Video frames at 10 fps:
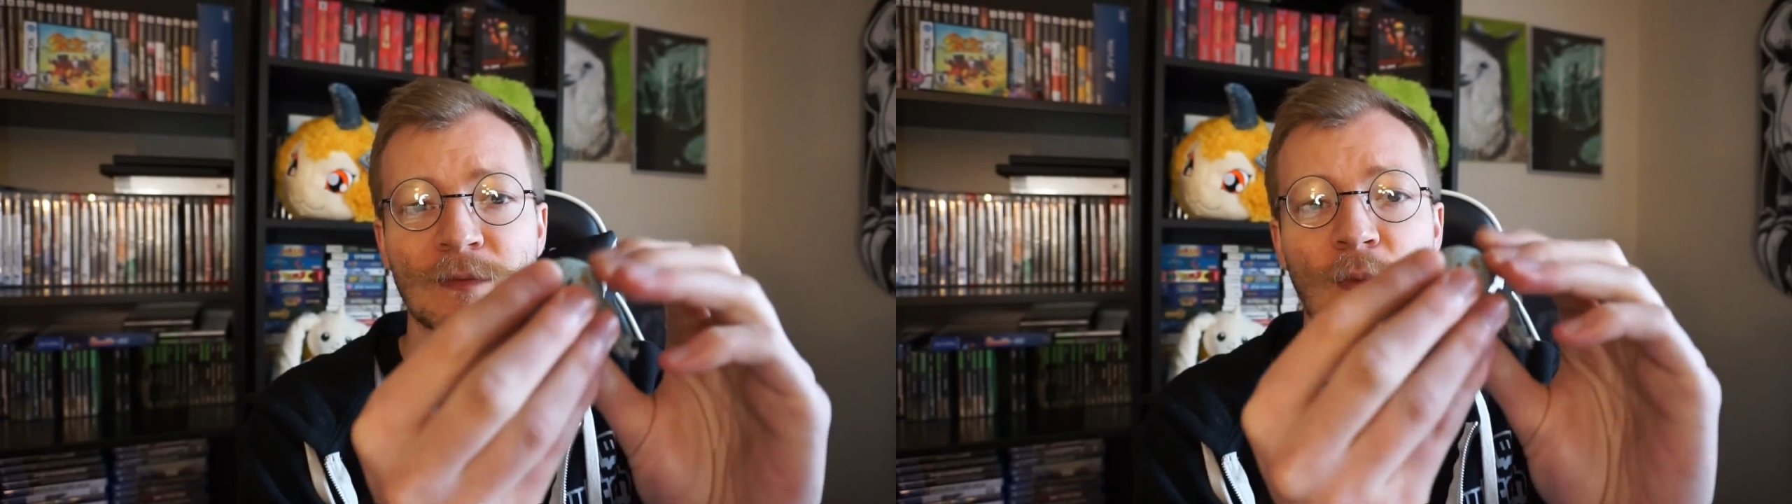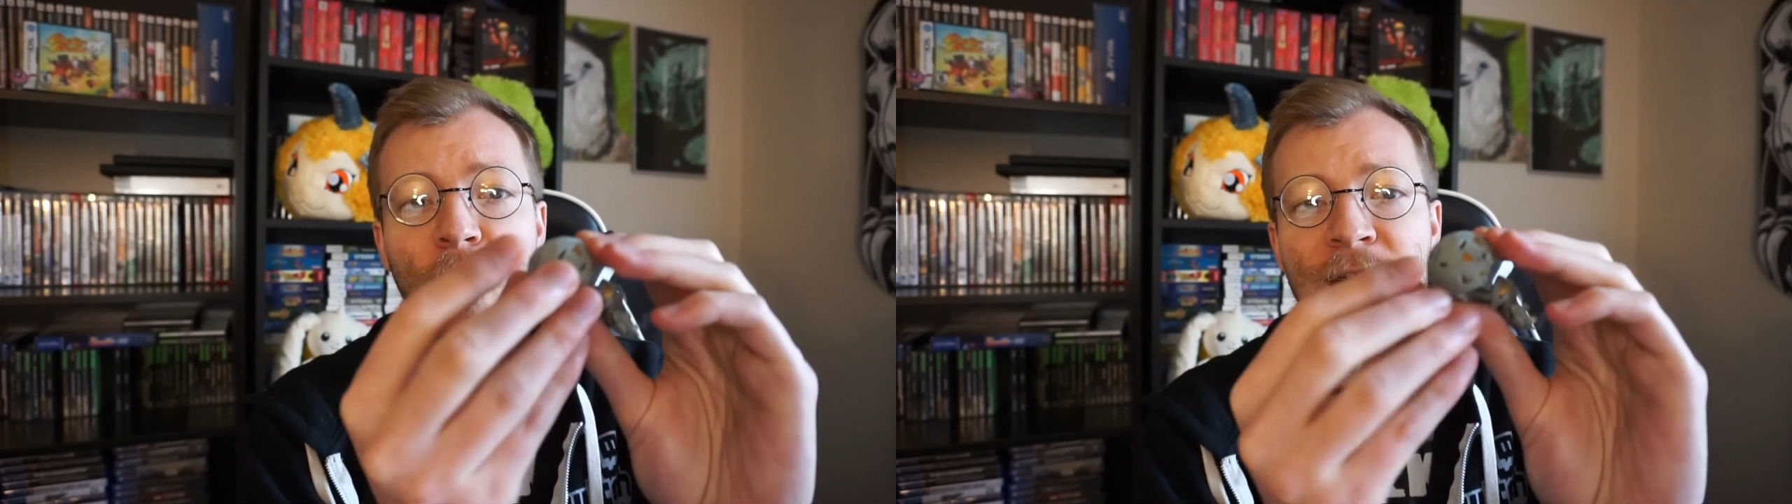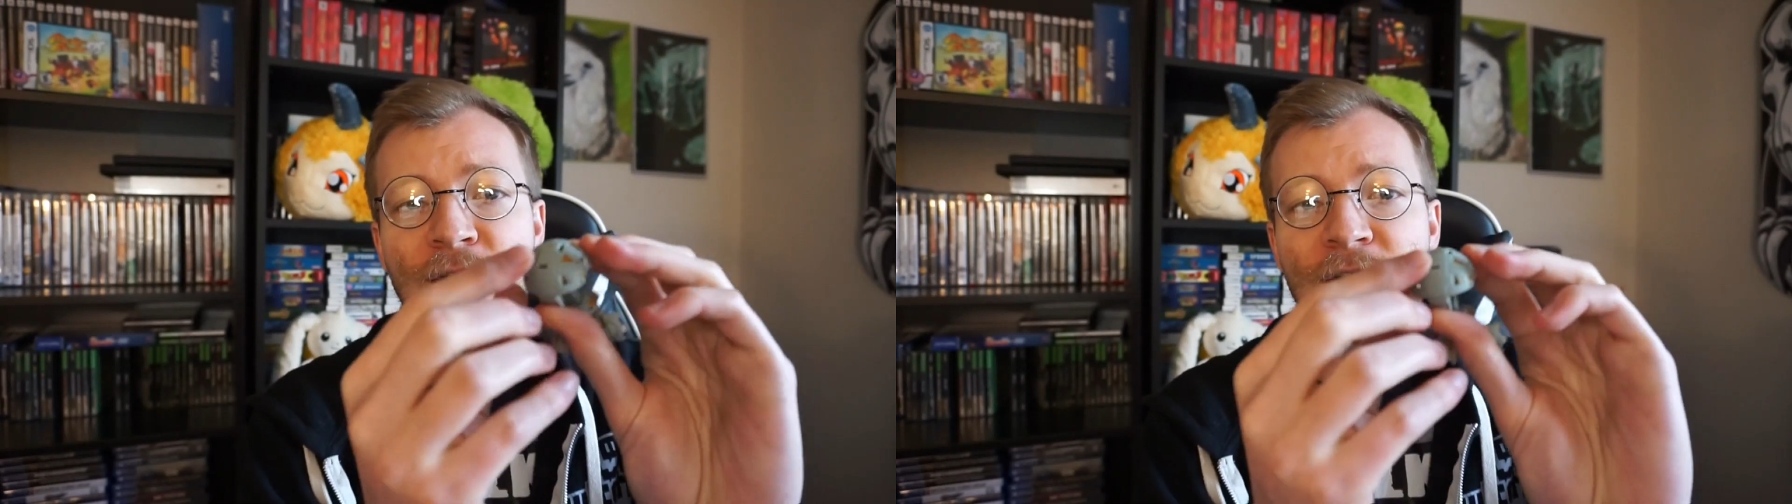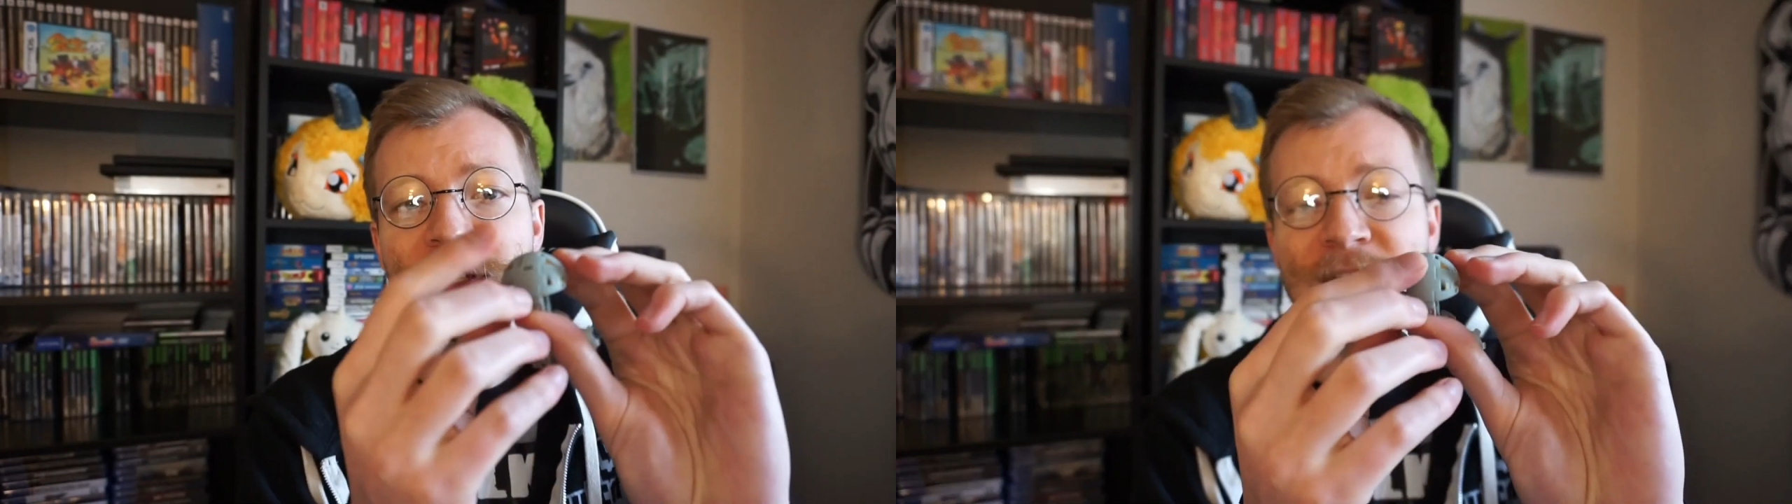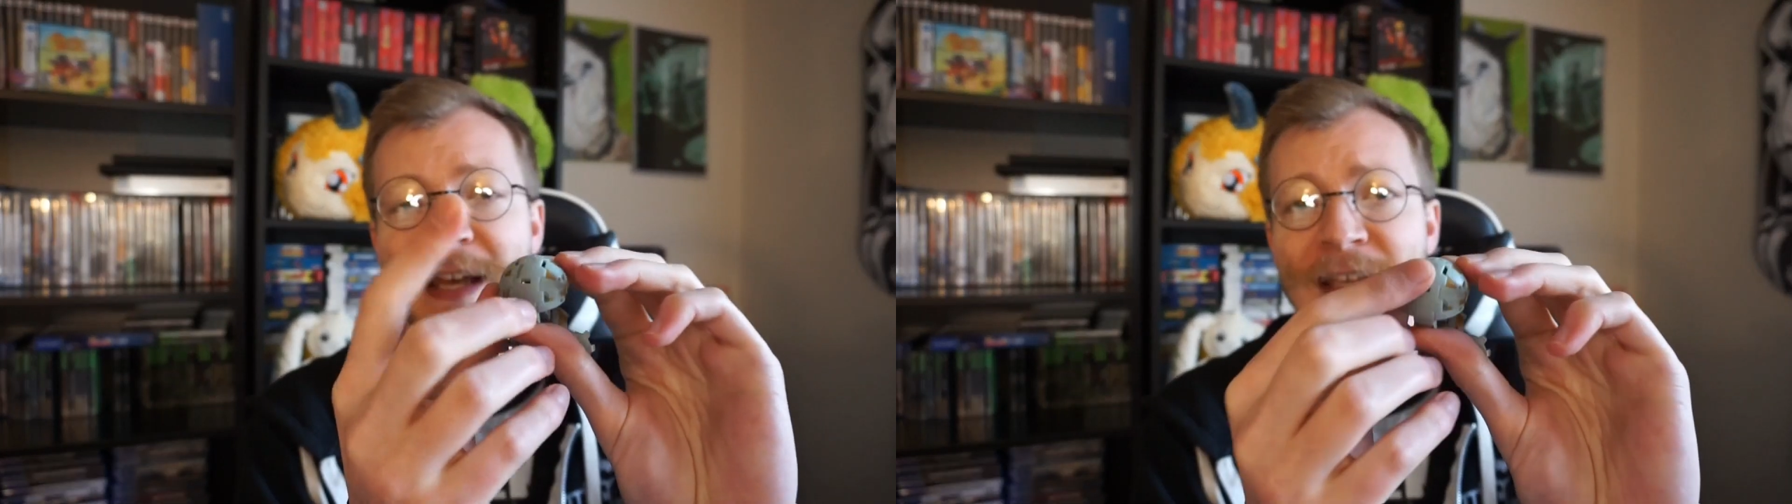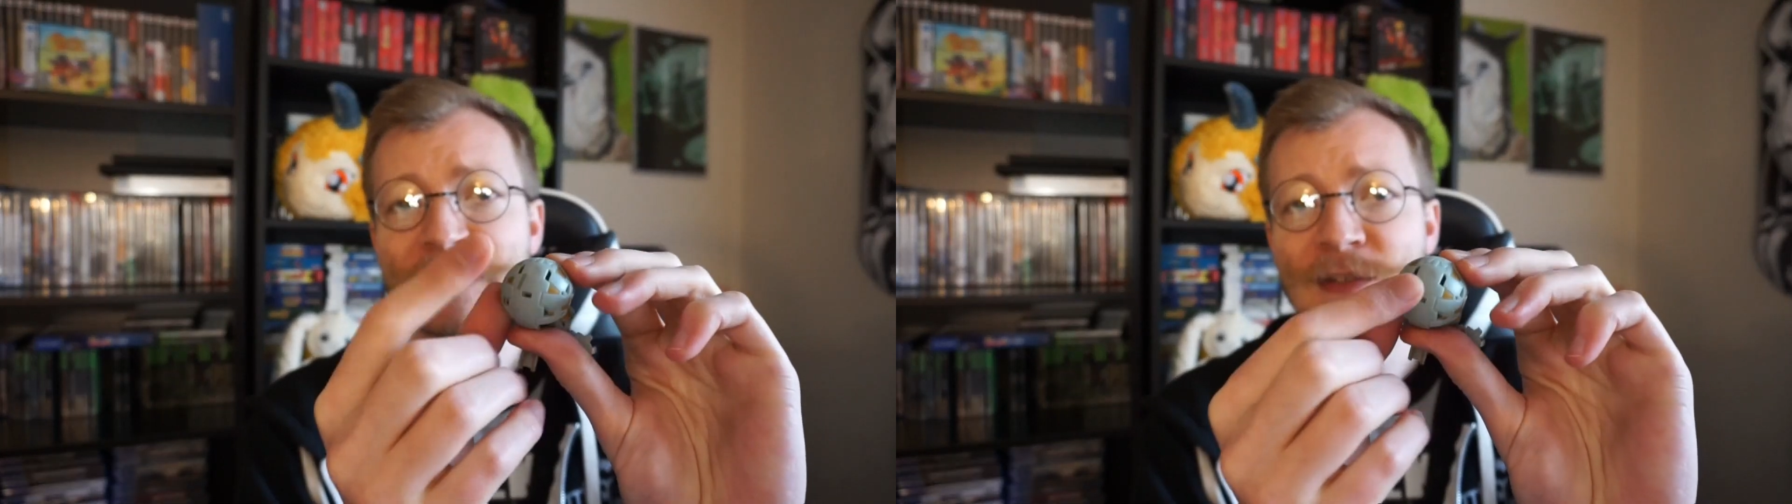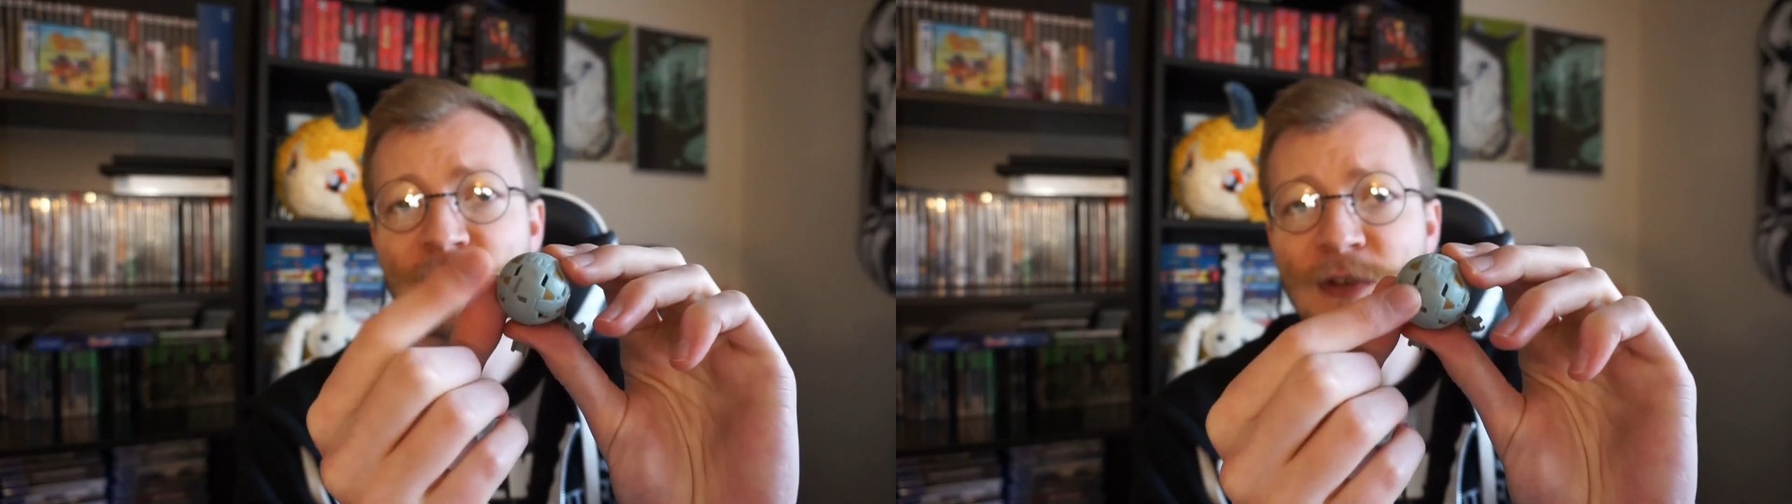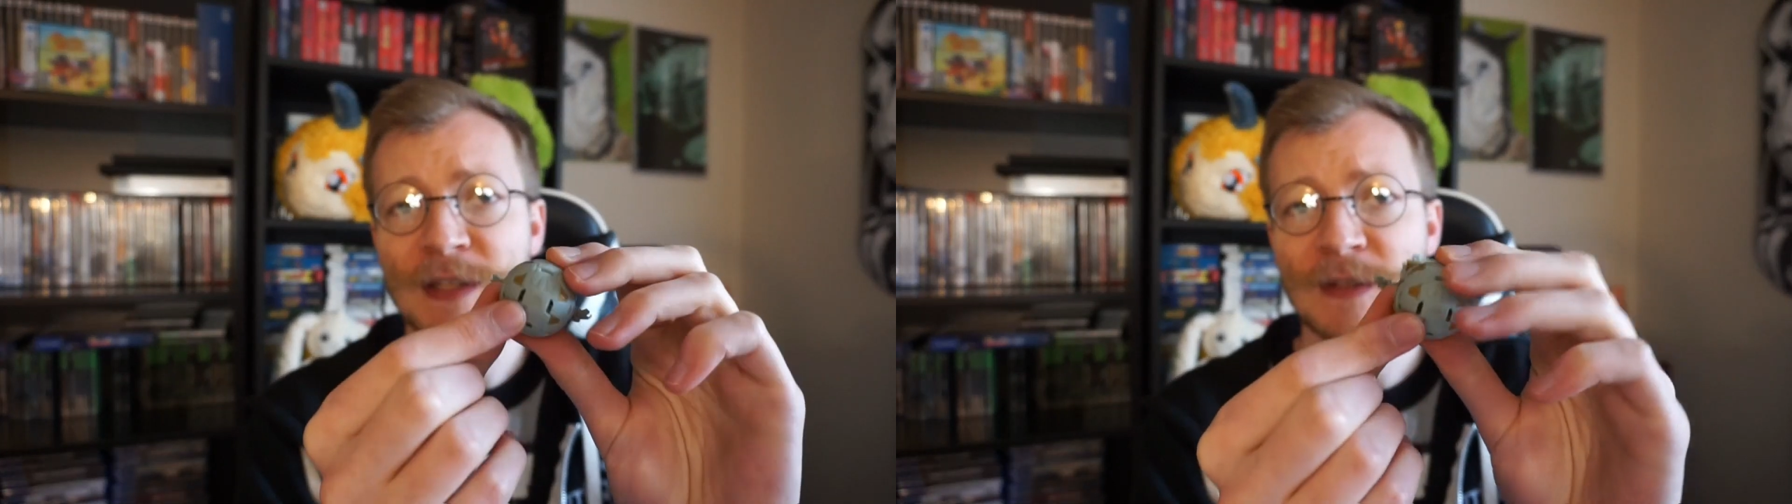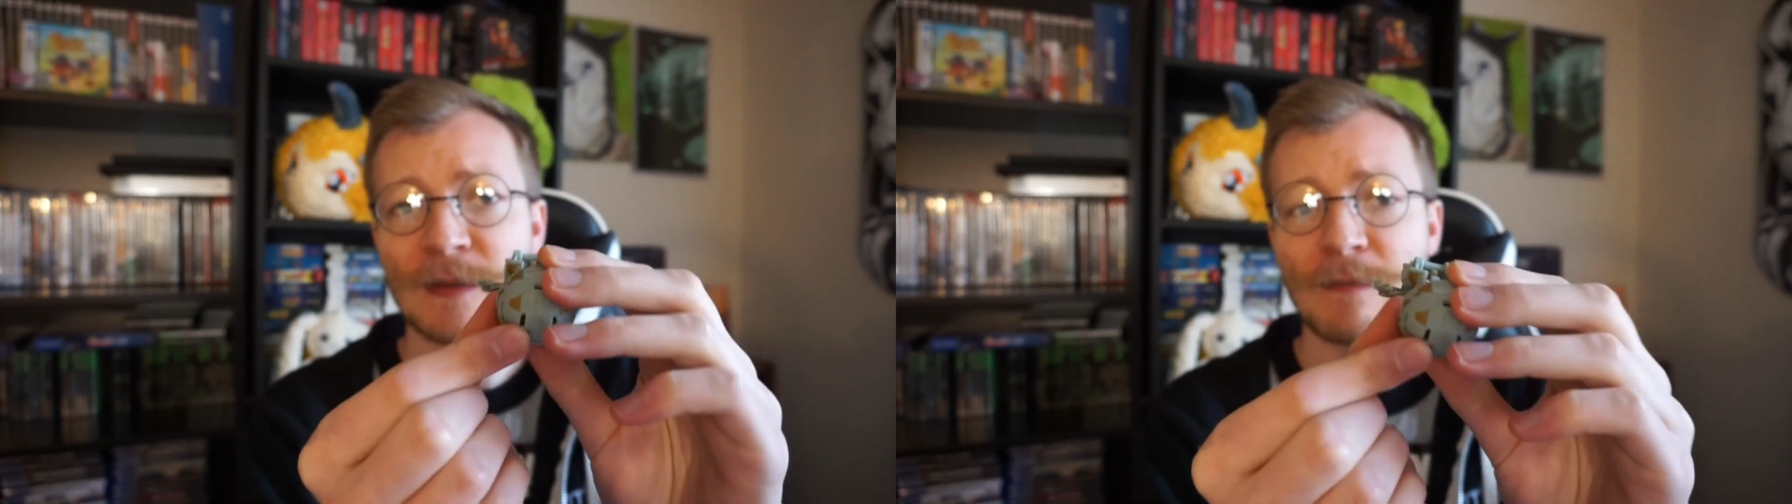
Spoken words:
the strength of the